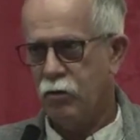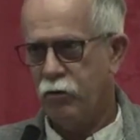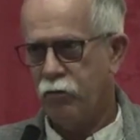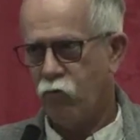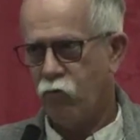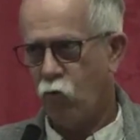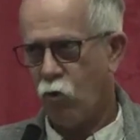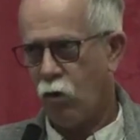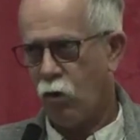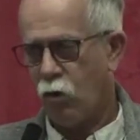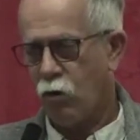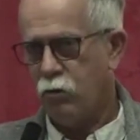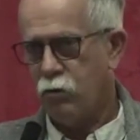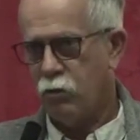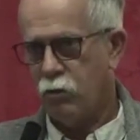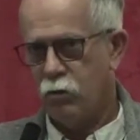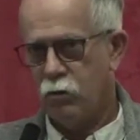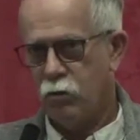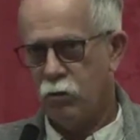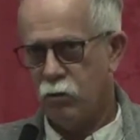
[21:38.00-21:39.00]
for
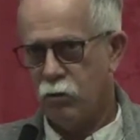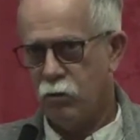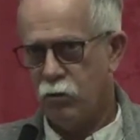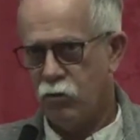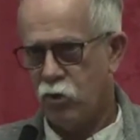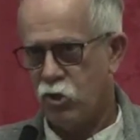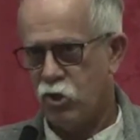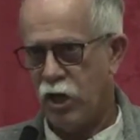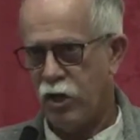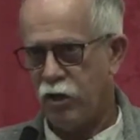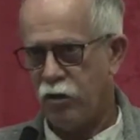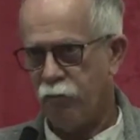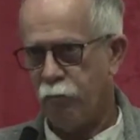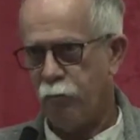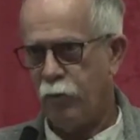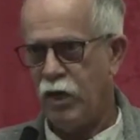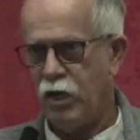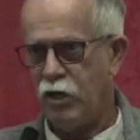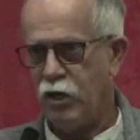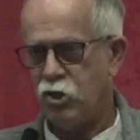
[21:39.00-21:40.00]
the sake of
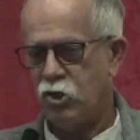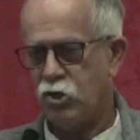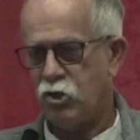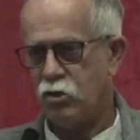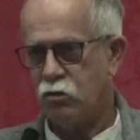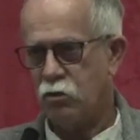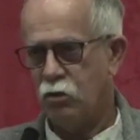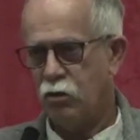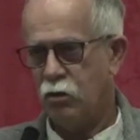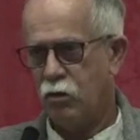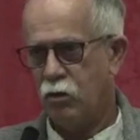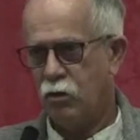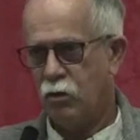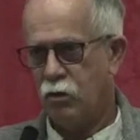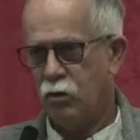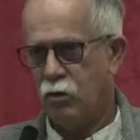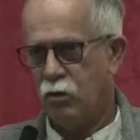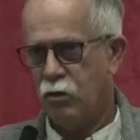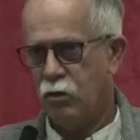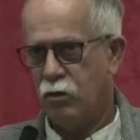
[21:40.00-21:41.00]
peace,
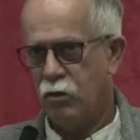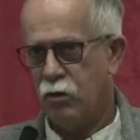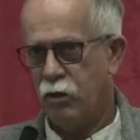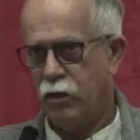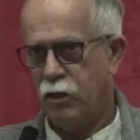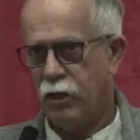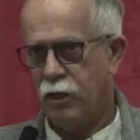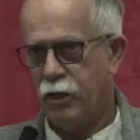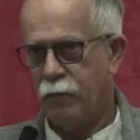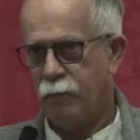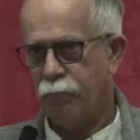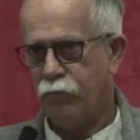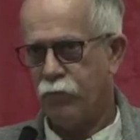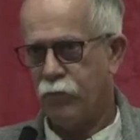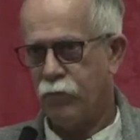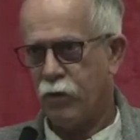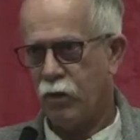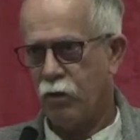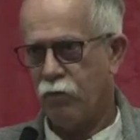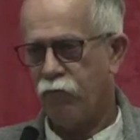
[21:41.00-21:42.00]

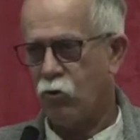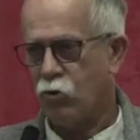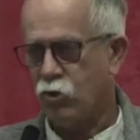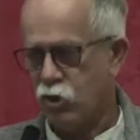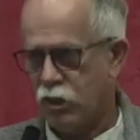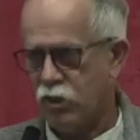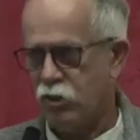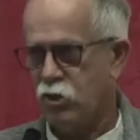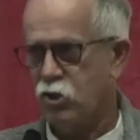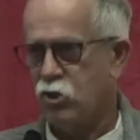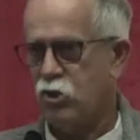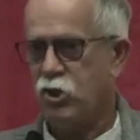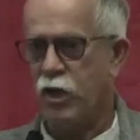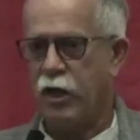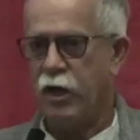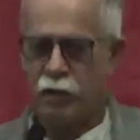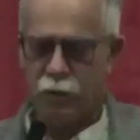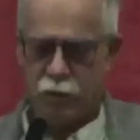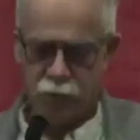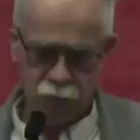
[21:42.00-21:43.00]
for Jesus'
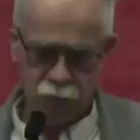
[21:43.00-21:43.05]
sake.